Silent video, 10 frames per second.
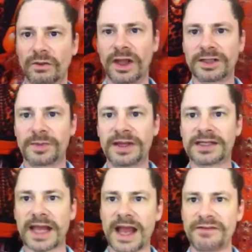it's been
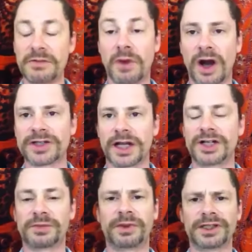this heavy Mars
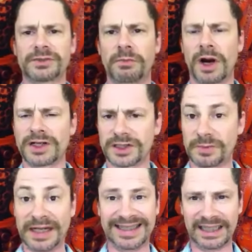energy, plus Mars has
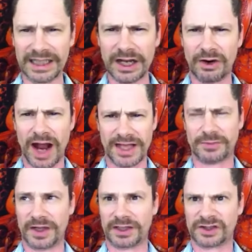been in Leo
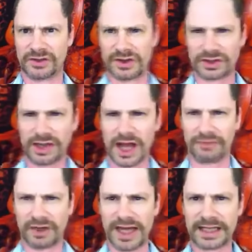aspecting, so there's a lot
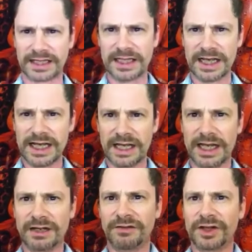of like
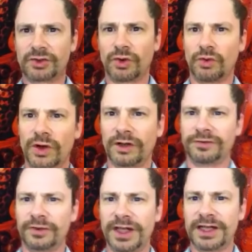individual
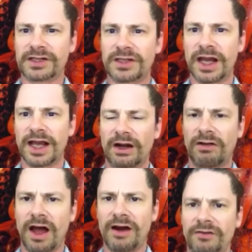willfulness and a
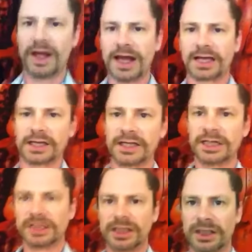lot of like,
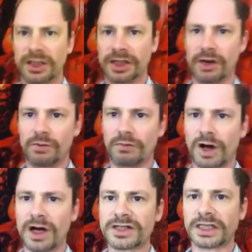you know,
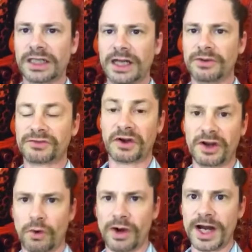Mars in Leo is
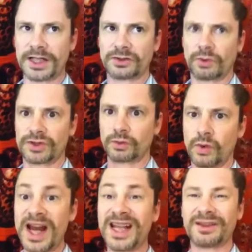very oriented towards
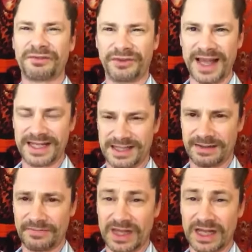winning the fight.
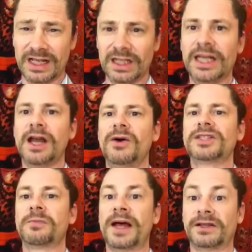Leo
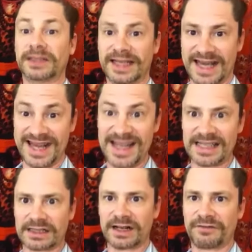is about the king.
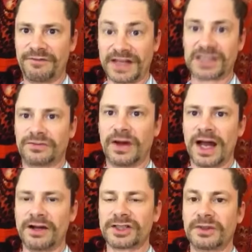It's like fixed
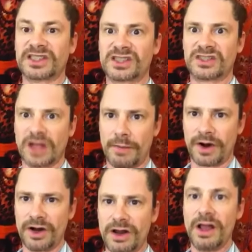fire, so it's
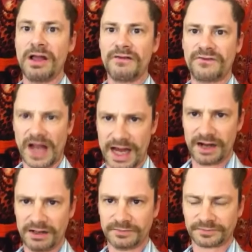stubborn
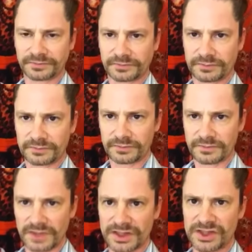fire,
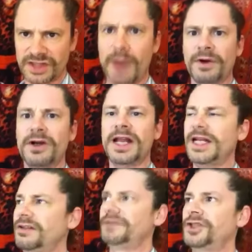stubborn
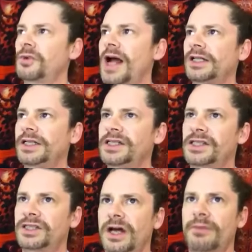individuality,
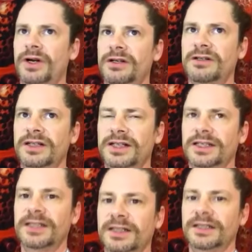stubborn.
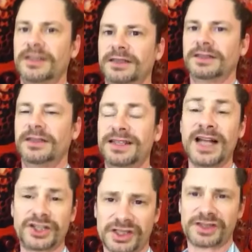It's
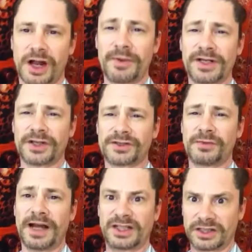not just stubborn, it's
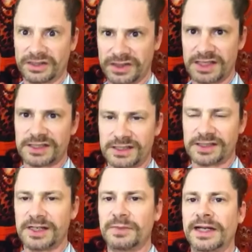also about
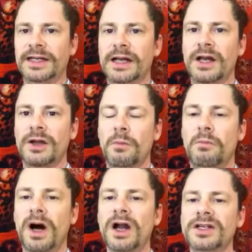consistency, but
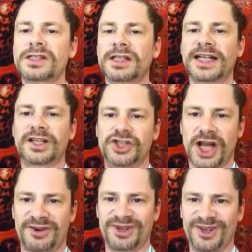Mars is like the
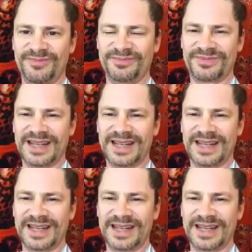general.